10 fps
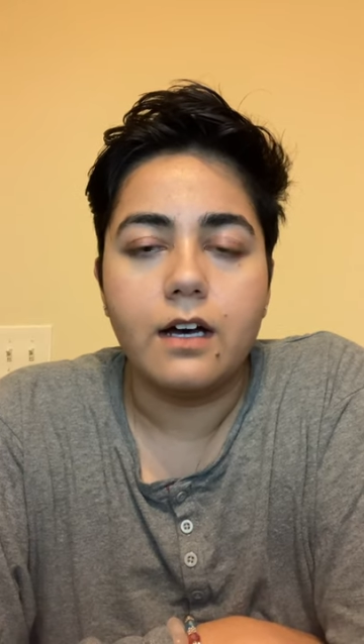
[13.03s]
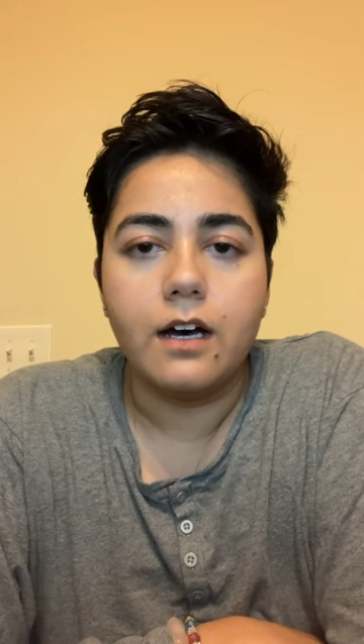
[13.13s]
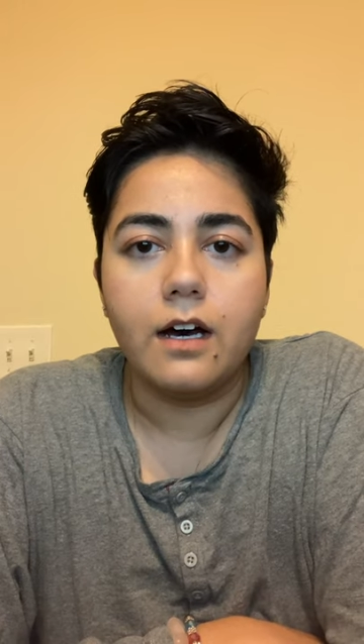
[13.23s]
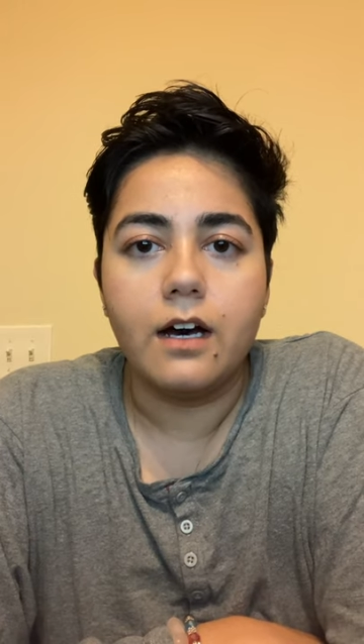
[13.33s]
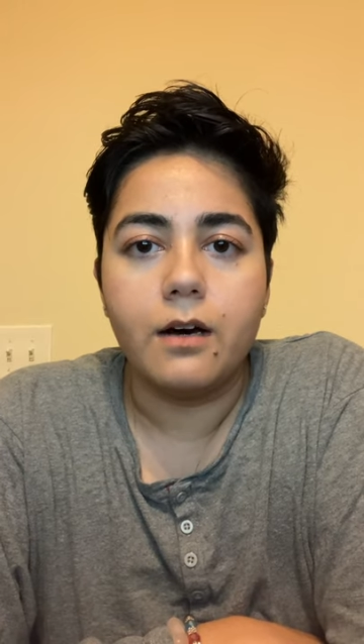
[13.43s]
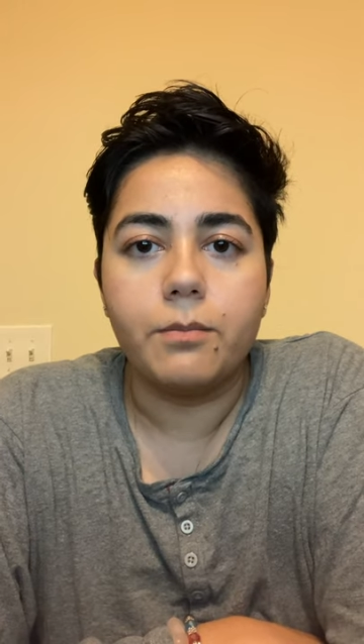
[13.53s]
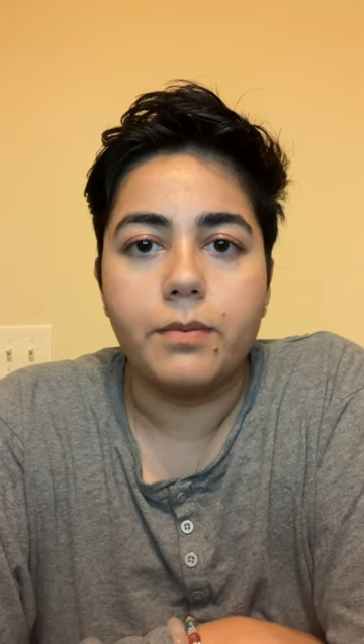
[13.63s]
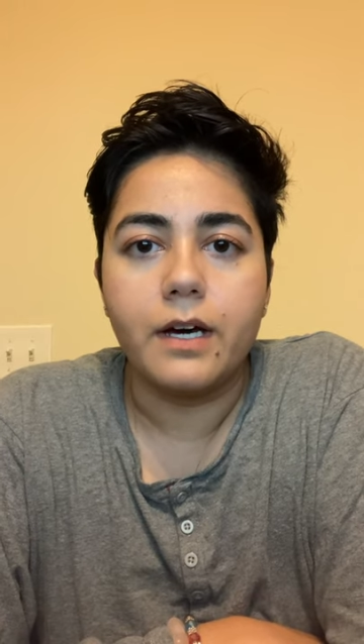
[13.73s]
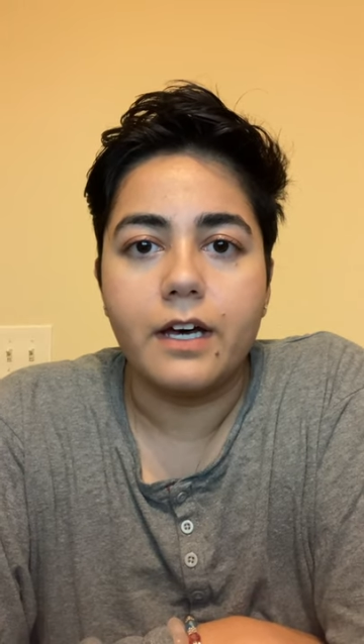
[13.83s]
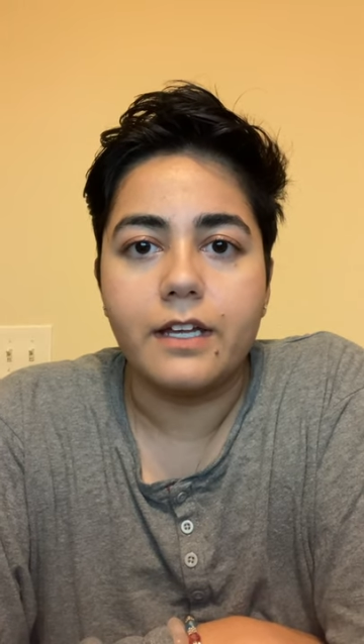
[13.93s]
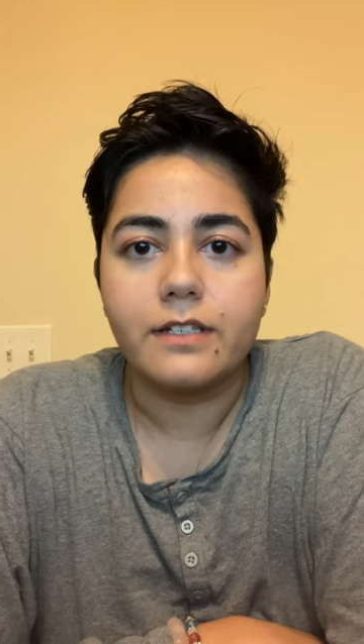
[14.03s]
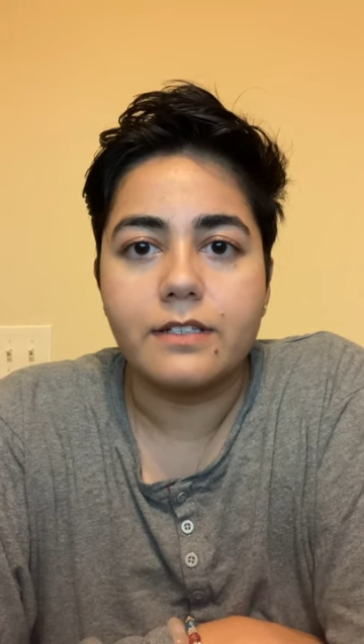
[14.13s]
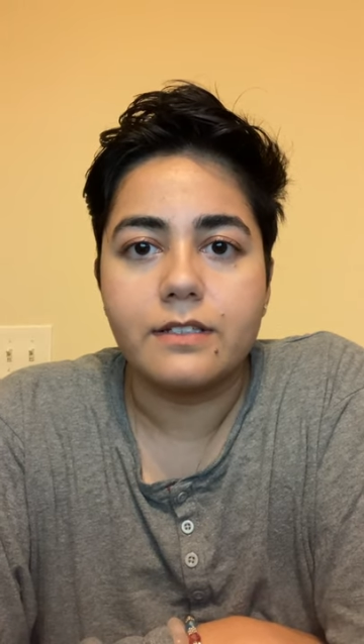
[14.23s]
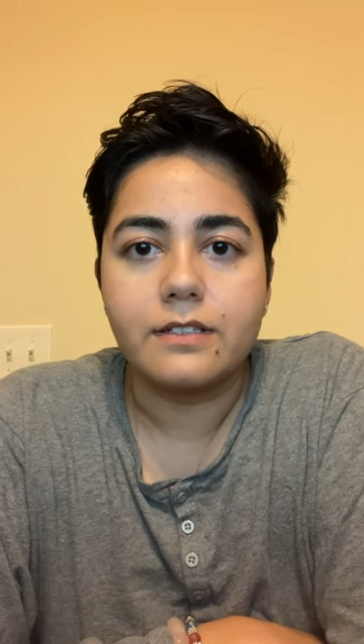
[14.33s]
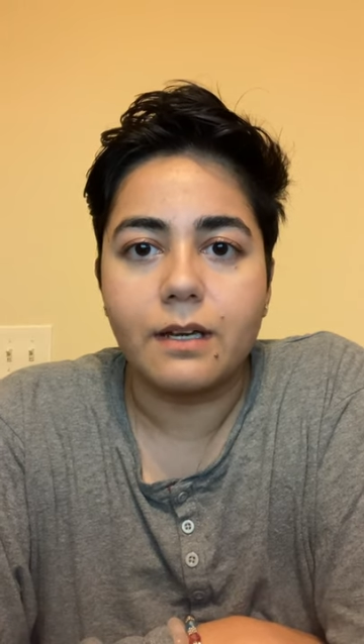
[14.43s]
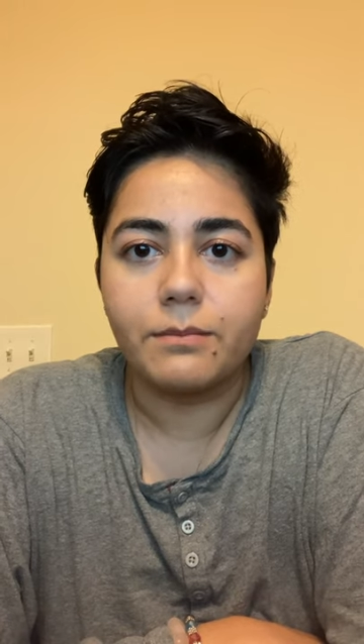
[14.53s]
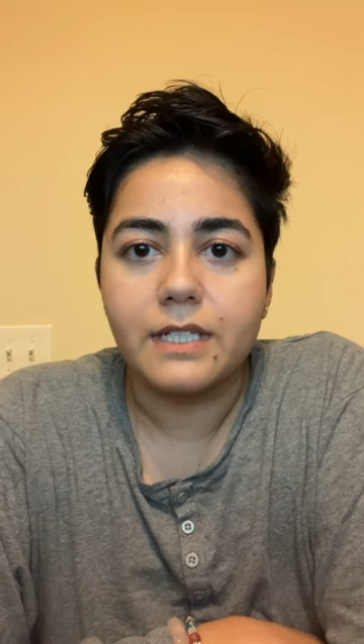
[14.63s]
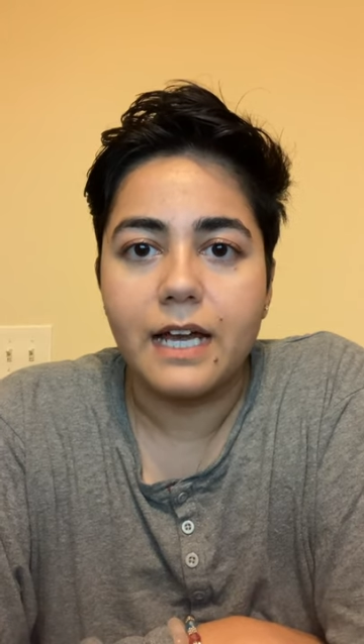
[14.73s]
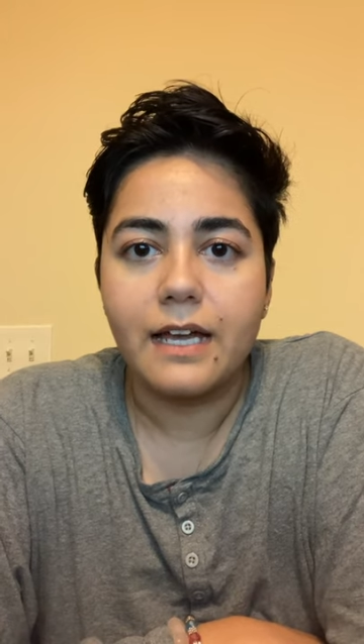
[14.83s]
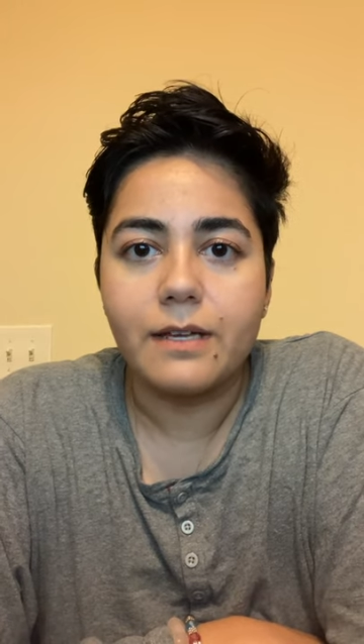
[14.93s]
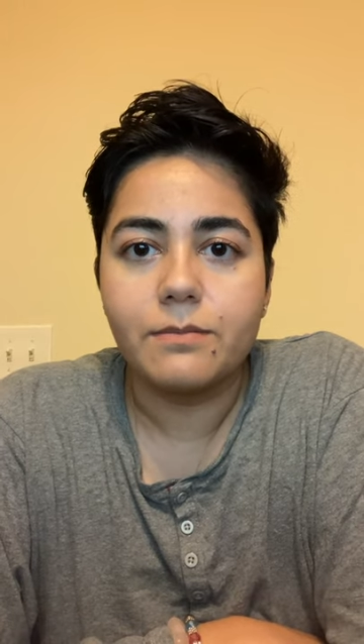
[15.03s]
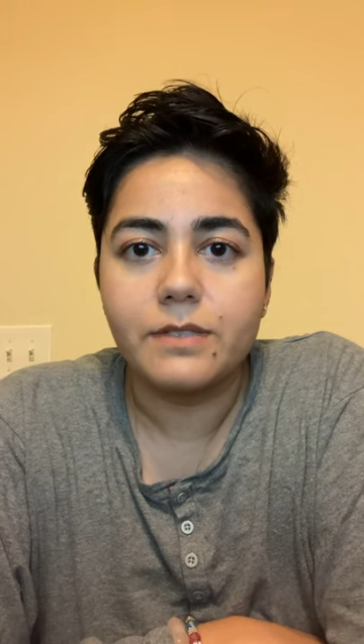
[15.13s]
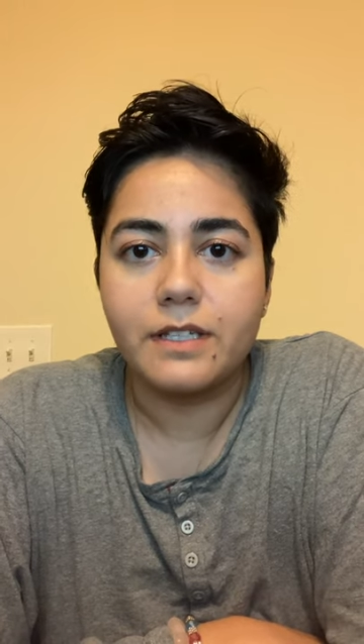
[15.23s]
uh, but sometimes